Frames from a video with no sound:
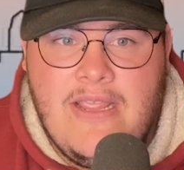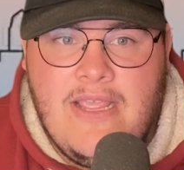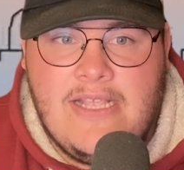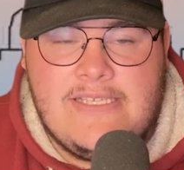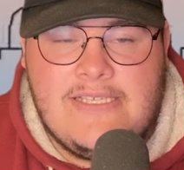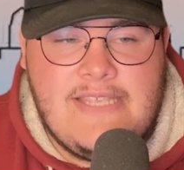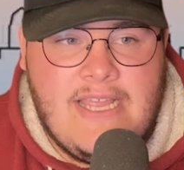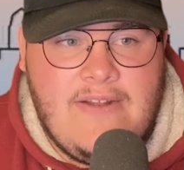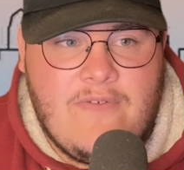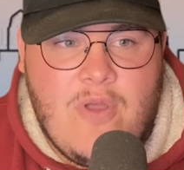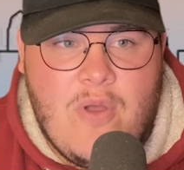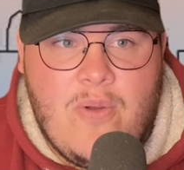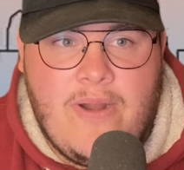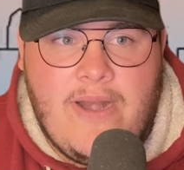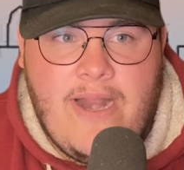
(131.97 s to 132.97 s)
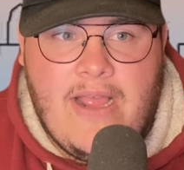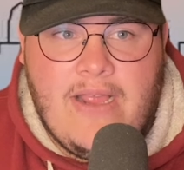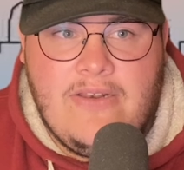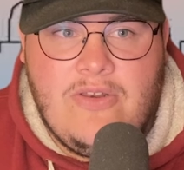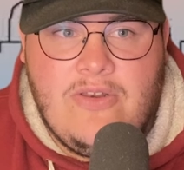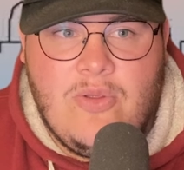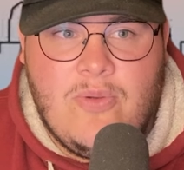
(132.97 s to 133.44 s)
Instead of going out
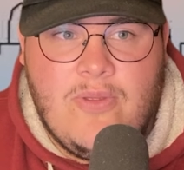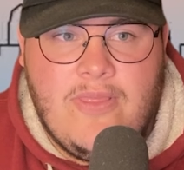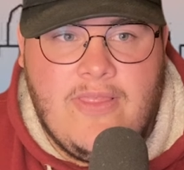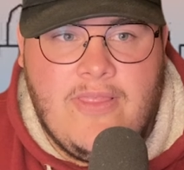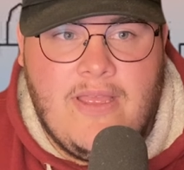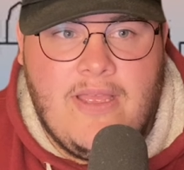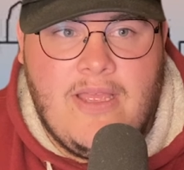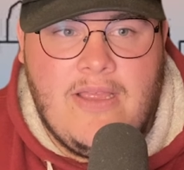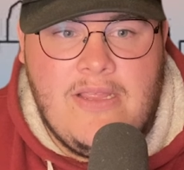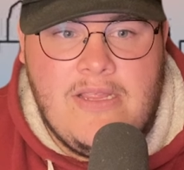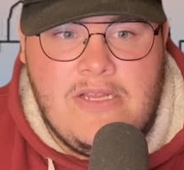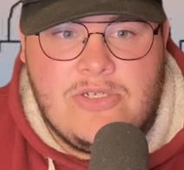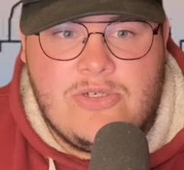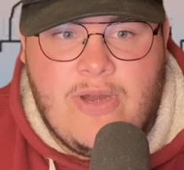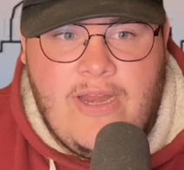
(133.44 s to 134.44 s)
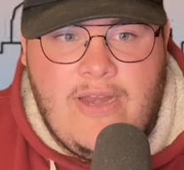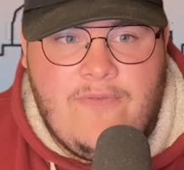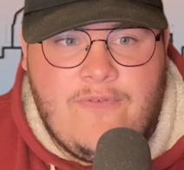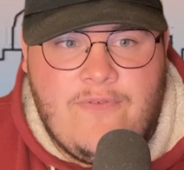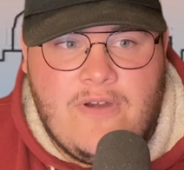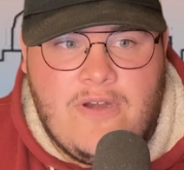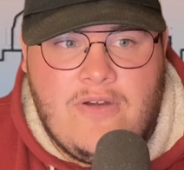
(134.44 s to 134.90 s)
and doing the trade
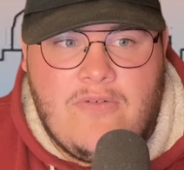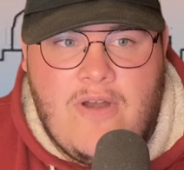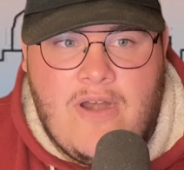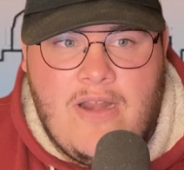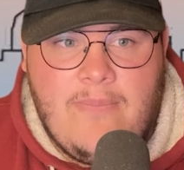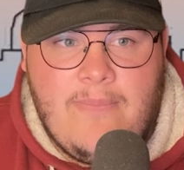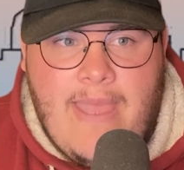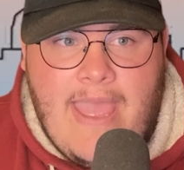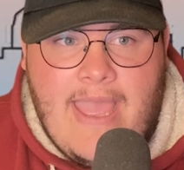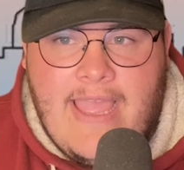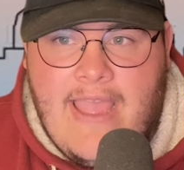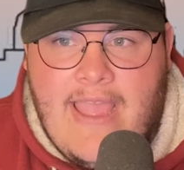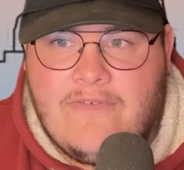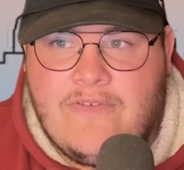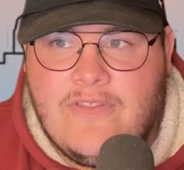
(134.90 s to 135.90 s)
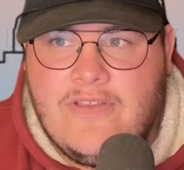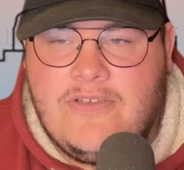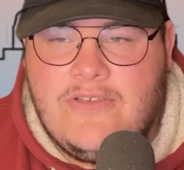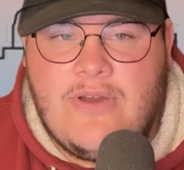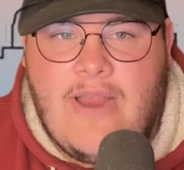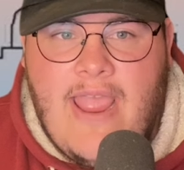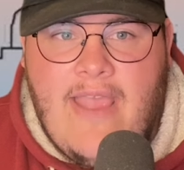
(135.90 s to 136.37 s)
for a running back after the
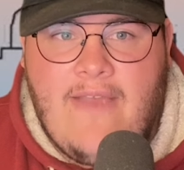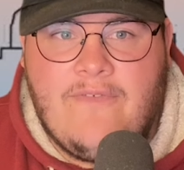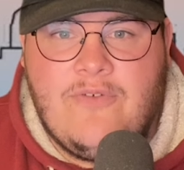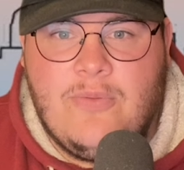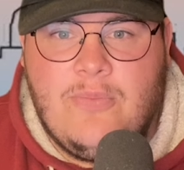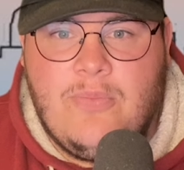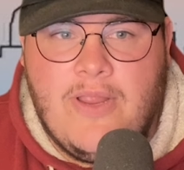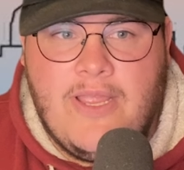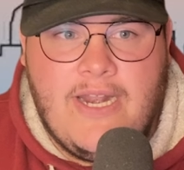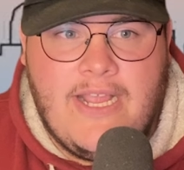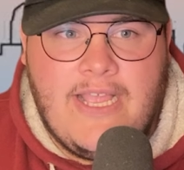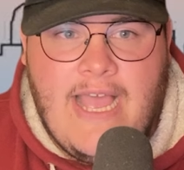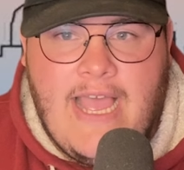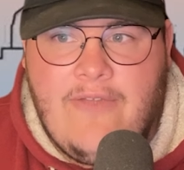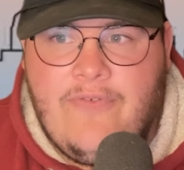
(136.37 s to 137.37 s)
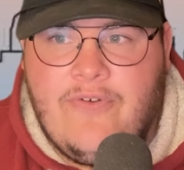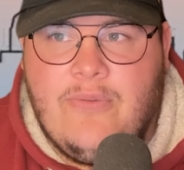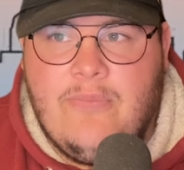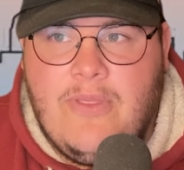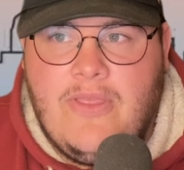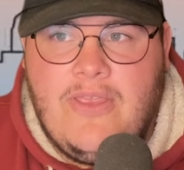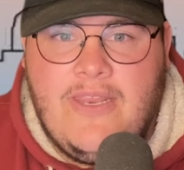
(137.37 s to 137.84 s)
draft or bringing a guy for $1
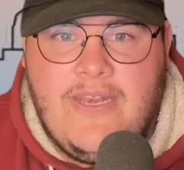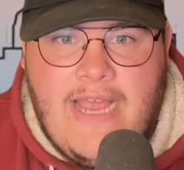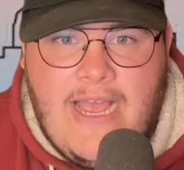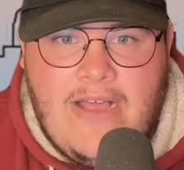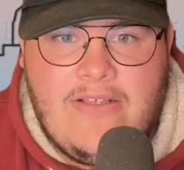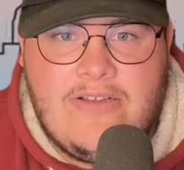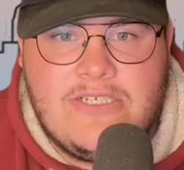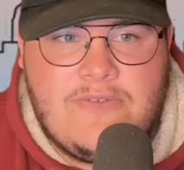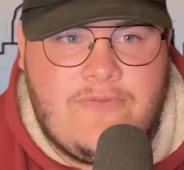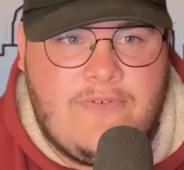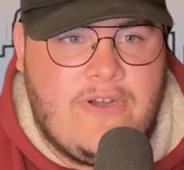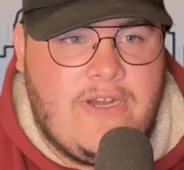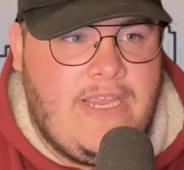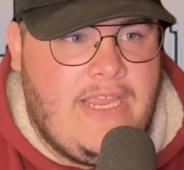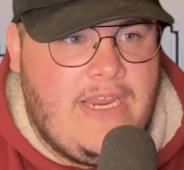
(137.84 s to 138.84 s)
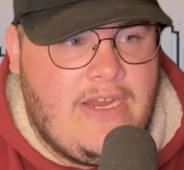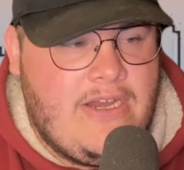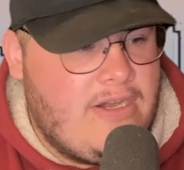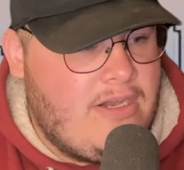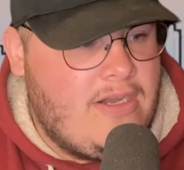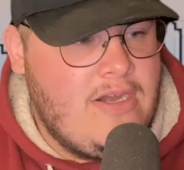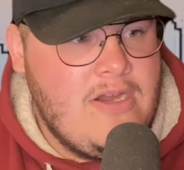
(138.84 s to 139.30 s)
million for a
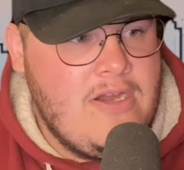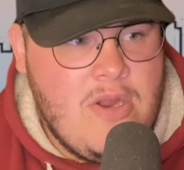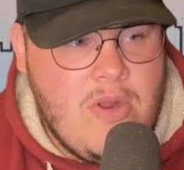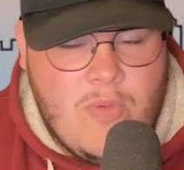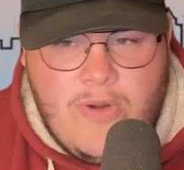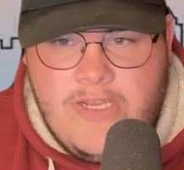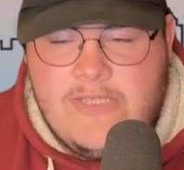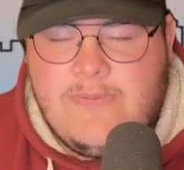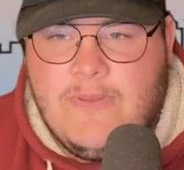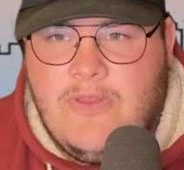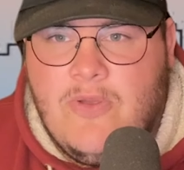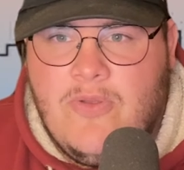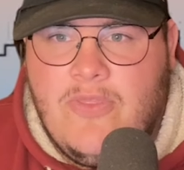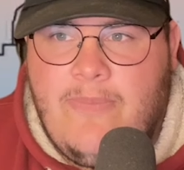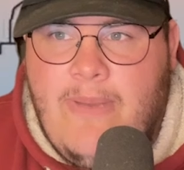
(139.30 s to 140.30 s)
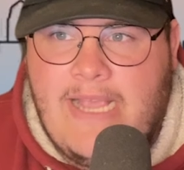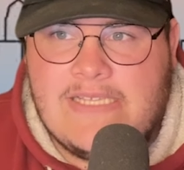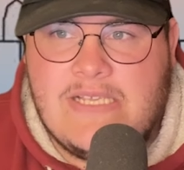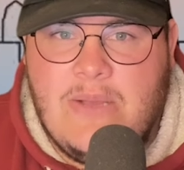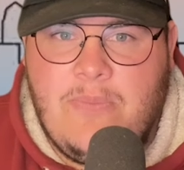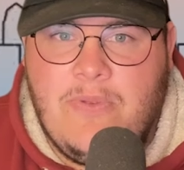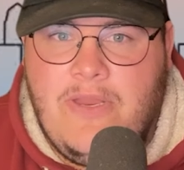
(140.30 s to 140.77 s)
year, what he's been doing the
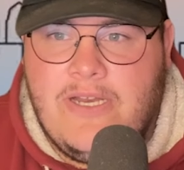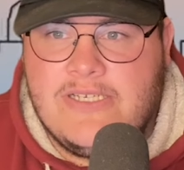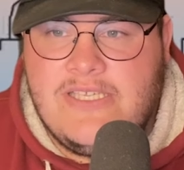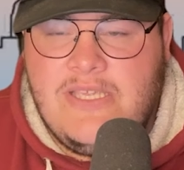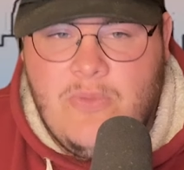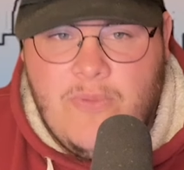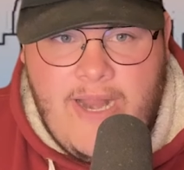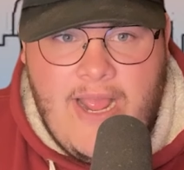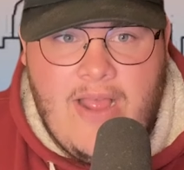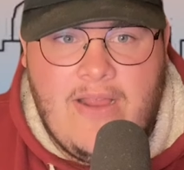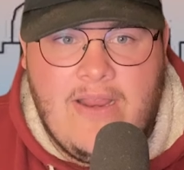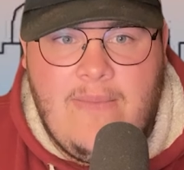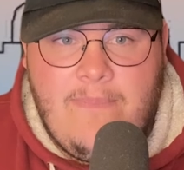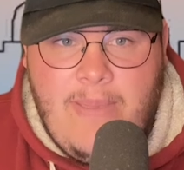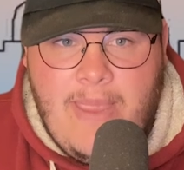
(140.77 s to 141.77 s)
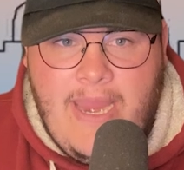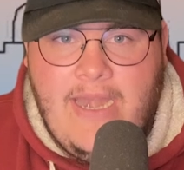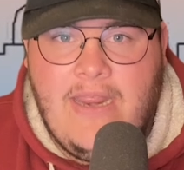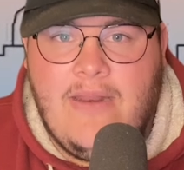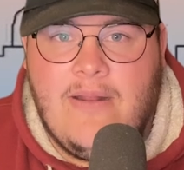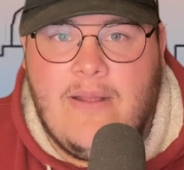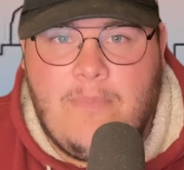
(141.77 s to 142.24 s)
past couple of years, he went out, he paid
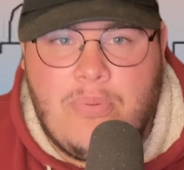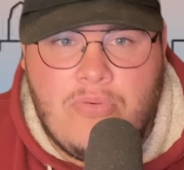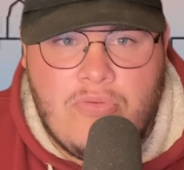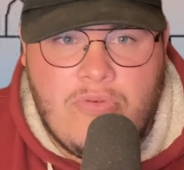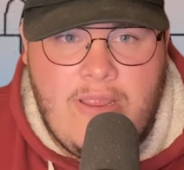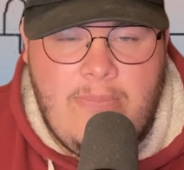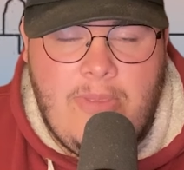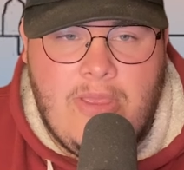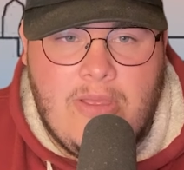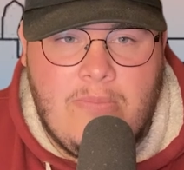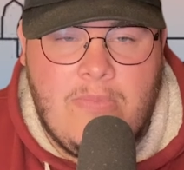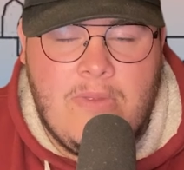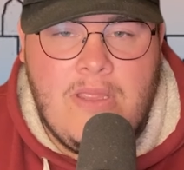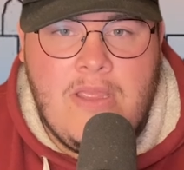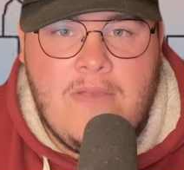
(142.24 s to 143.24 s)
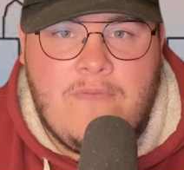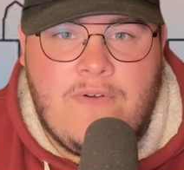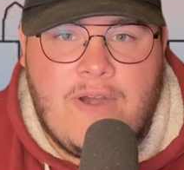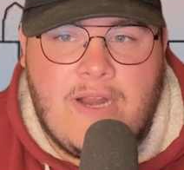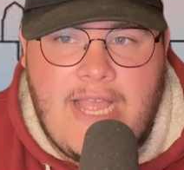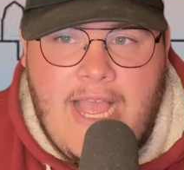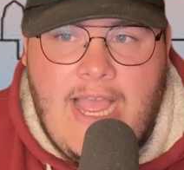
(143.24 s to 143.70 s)
it a premium
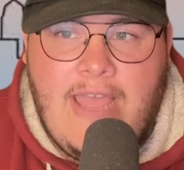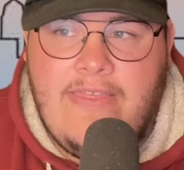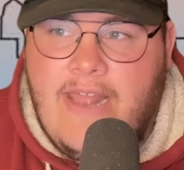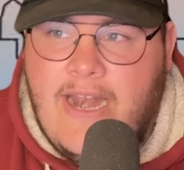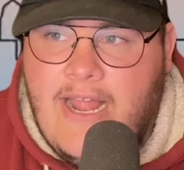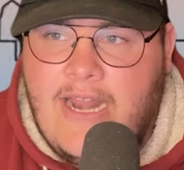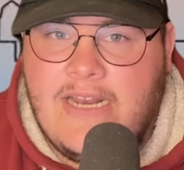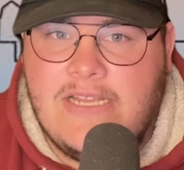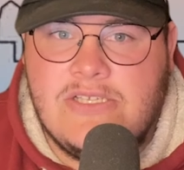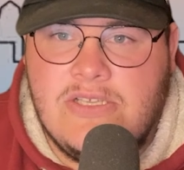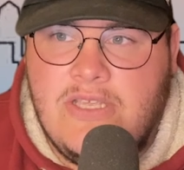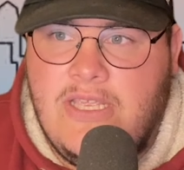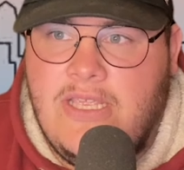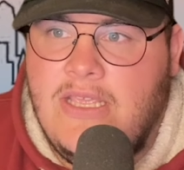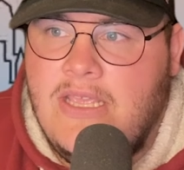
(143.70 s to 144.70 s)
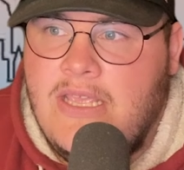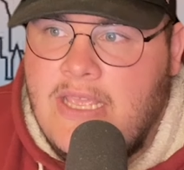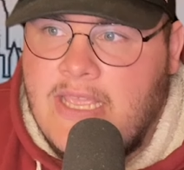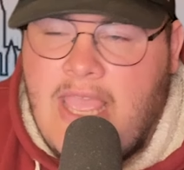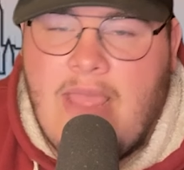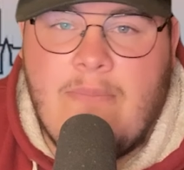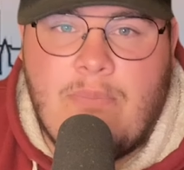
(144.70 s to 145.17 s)
for a guy that honestly
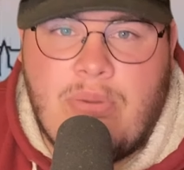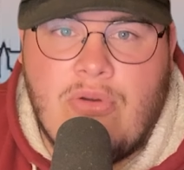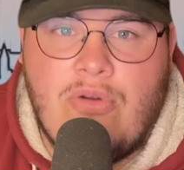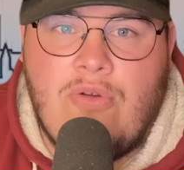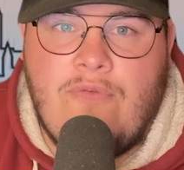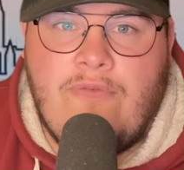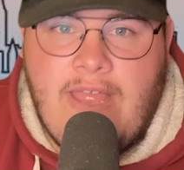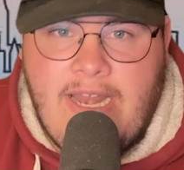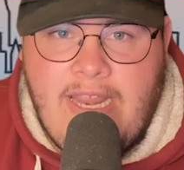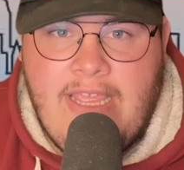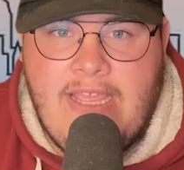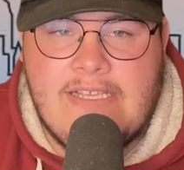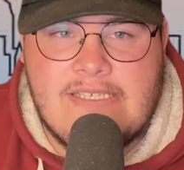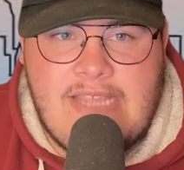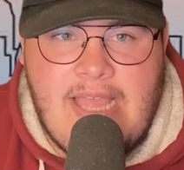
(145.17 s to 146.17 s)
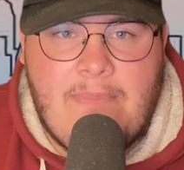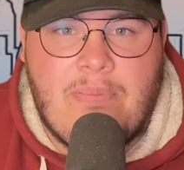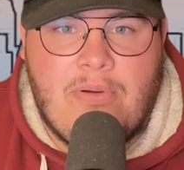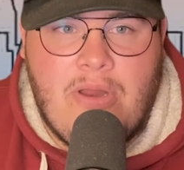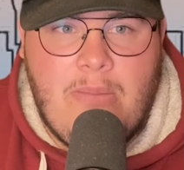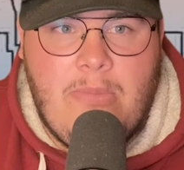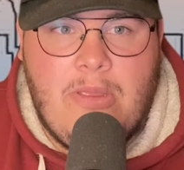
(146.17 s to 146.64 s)
can prove that he is that
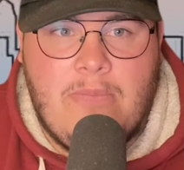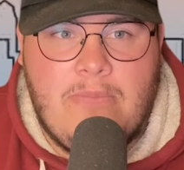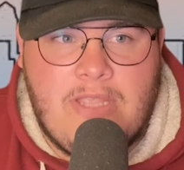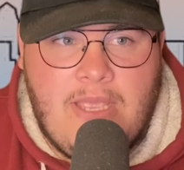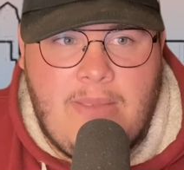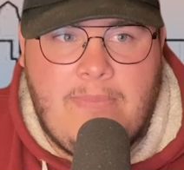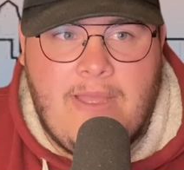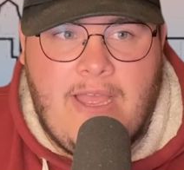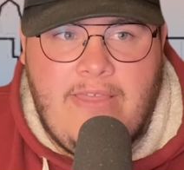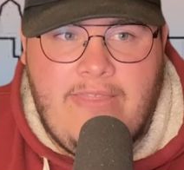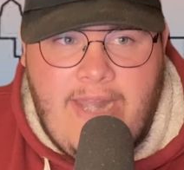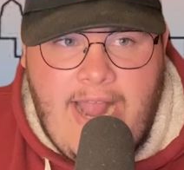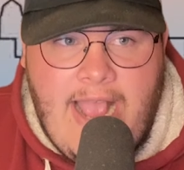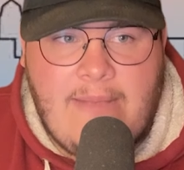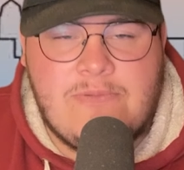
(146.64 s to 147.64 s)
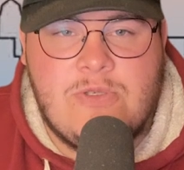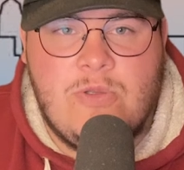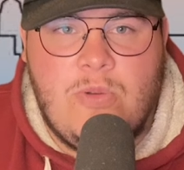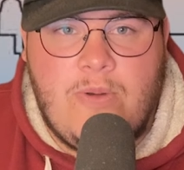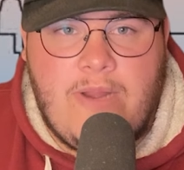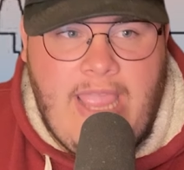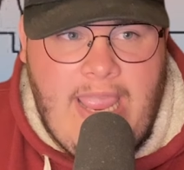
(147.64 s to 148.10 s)
premium type guy, that
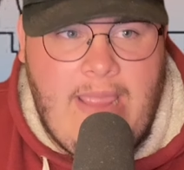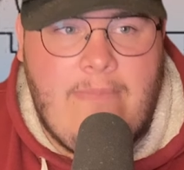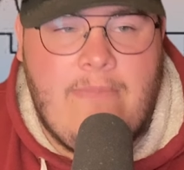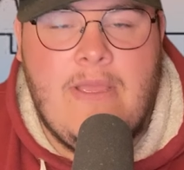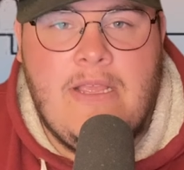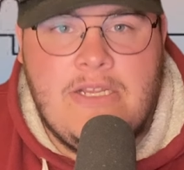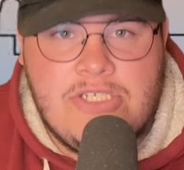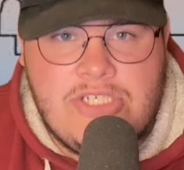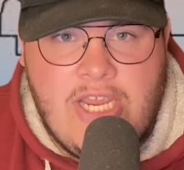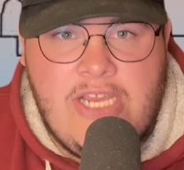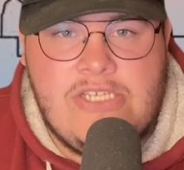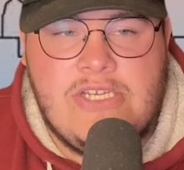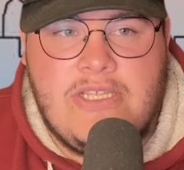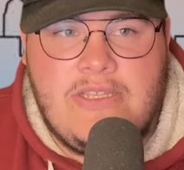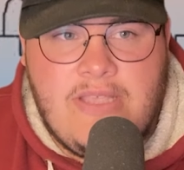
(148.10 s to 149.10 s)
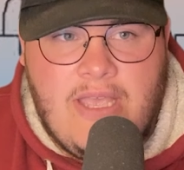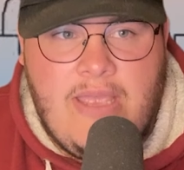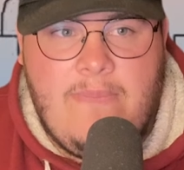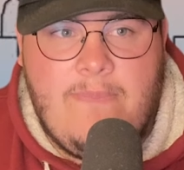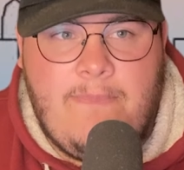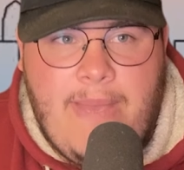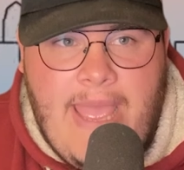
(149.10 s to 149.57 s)
absolute game-changing
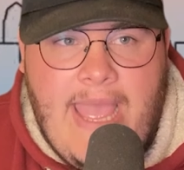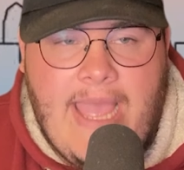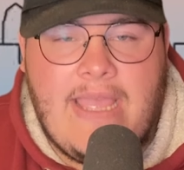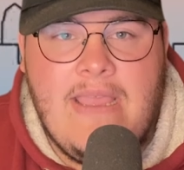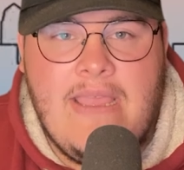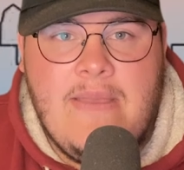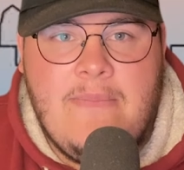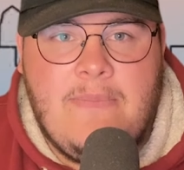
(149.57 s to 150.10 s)
type back.